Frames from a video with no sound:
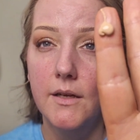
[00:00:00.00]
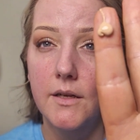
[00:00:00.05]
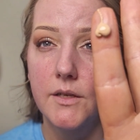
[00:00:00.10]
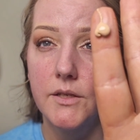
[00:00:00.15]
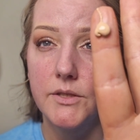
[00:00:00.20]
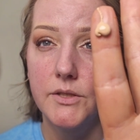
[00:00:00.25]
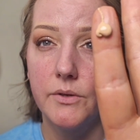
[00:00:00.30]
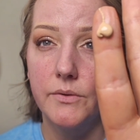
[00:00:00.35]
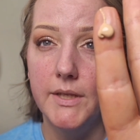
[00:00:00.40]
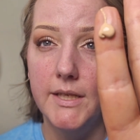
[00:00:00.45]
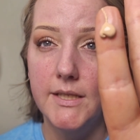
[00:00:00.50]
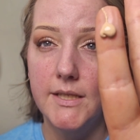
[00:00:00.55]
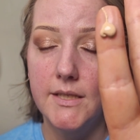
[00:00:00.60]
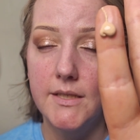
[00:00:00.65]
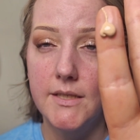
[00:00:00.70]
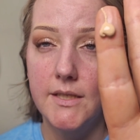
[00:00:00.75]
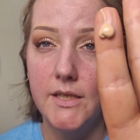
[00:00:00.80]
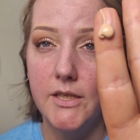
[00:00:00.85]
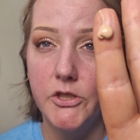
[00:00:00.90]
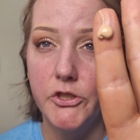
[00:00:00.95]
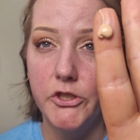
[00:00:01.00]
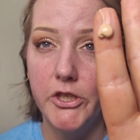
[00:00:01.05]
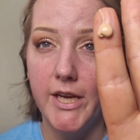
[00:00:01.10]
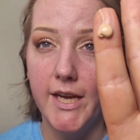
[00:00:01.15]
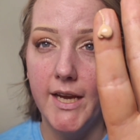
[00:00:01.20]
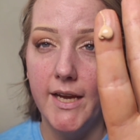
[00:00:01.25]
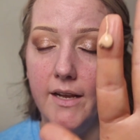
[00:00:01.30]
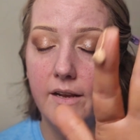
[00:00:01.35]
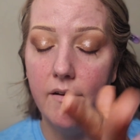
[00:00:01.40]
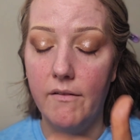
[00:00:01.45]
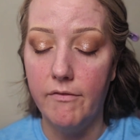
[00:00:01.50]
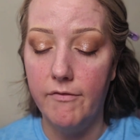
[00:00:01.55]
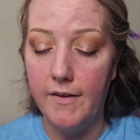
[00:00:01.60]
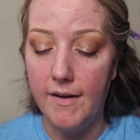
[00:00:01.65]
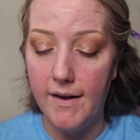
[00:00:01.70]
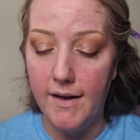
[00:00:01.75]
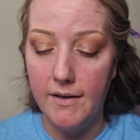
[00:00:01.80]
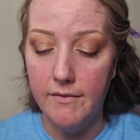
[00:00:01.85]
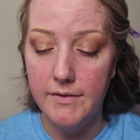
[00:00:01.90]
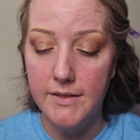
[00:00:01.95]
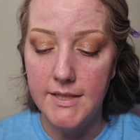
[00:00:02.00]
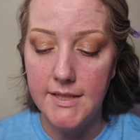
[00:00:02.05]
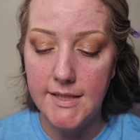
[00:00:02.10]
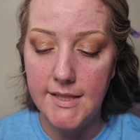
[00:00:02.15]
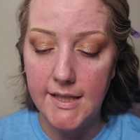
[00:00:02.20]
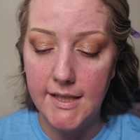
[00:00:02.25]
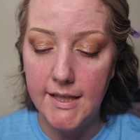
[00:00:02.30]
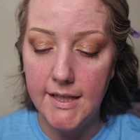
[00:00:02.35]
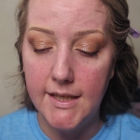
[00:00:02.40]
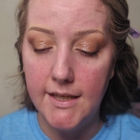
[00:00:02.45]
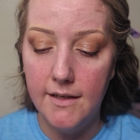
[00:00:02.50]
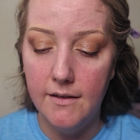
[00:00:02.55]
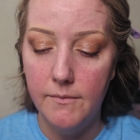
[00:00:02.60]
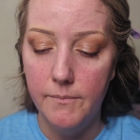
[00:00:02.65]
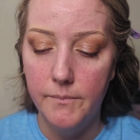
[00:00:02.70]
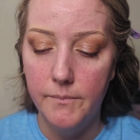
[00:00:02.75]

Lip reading: So this is the shade 5C.